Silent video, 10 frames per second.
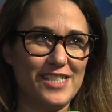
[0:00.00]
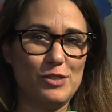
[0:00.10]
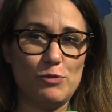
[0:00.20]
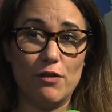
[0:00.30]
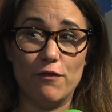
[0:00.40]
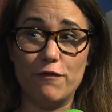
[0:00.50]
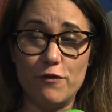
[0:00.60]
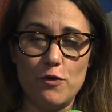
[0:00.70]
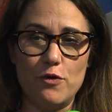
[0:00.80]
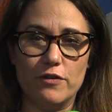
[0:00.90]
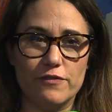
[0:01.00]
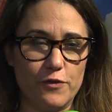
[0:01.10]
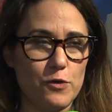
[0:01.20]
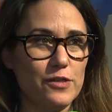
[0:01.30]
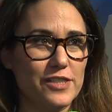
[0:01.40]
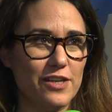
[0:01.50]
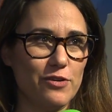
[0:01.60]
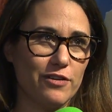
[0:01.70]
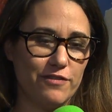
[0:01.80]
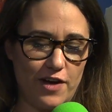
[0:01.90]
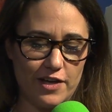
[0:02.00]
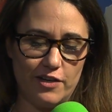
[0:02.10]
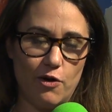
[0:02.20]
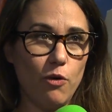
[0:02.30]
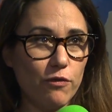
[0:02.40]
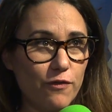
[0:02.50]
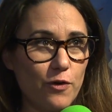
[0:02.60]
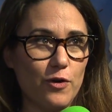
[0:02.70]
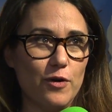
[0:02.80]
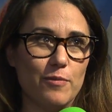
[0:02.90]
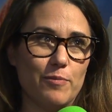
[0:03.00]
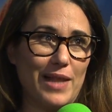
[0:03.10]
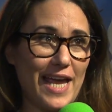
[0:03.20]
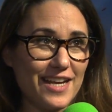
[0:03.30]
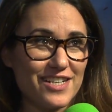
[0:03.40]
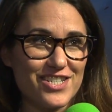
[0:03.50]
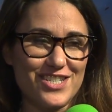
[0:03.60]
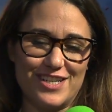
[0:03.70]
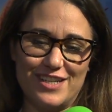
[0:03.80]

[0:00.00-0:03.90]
So it's one of the few foods that you can find in a whole form, blanched,